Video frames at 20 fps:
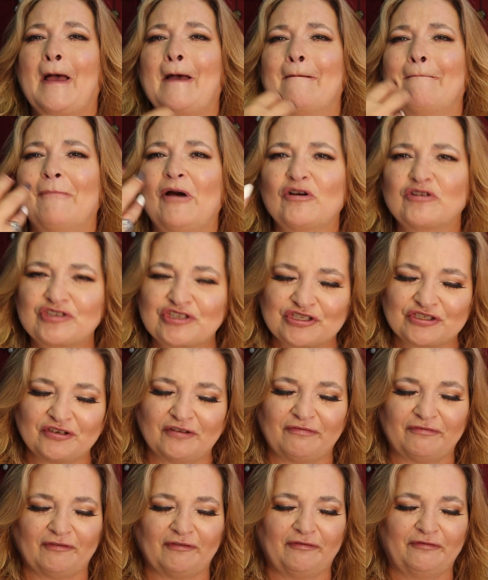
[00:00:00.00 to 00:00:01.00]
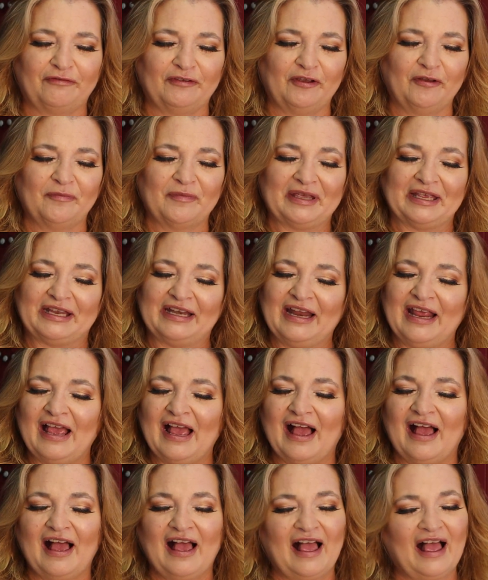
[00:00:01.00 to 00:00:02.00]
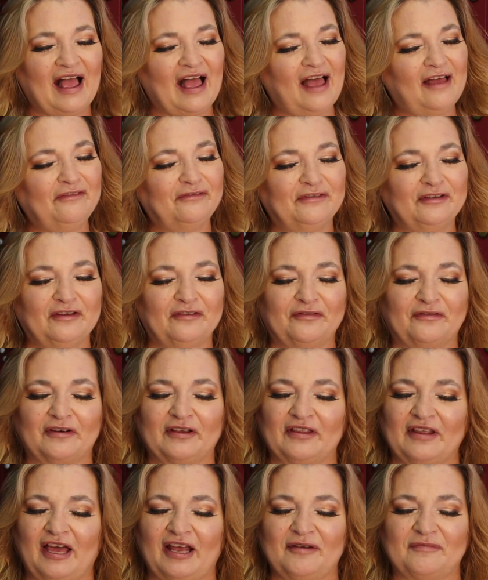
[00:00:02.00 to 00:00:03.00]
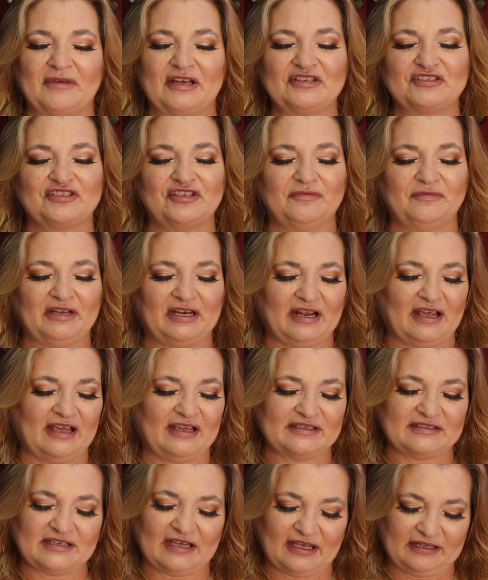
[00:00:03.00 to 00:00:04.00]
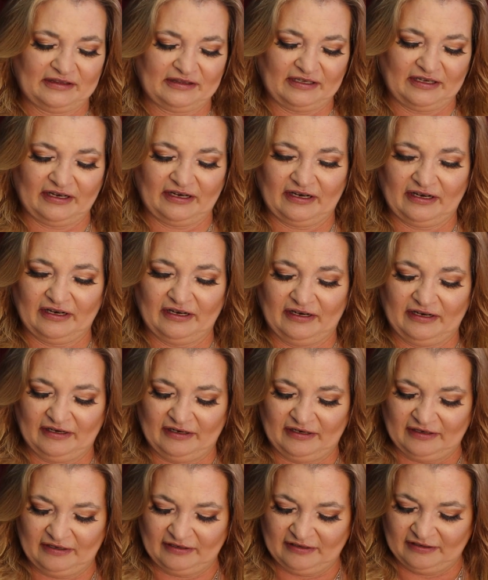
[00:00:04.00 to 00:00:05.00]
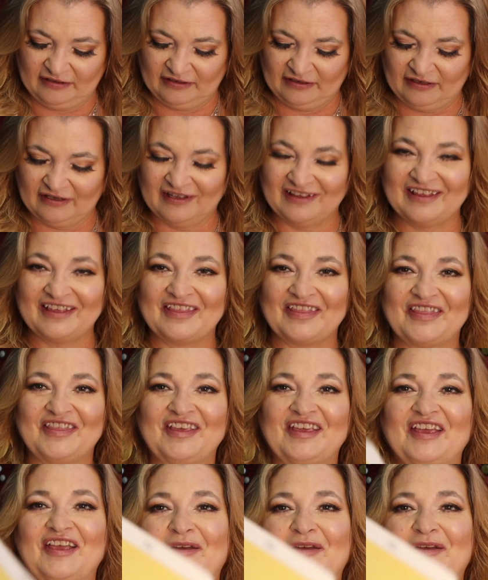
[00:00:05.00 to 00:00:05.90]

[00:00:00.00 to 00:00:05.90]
emotional fulfillment. I feel for a lot of my Geminis out there, the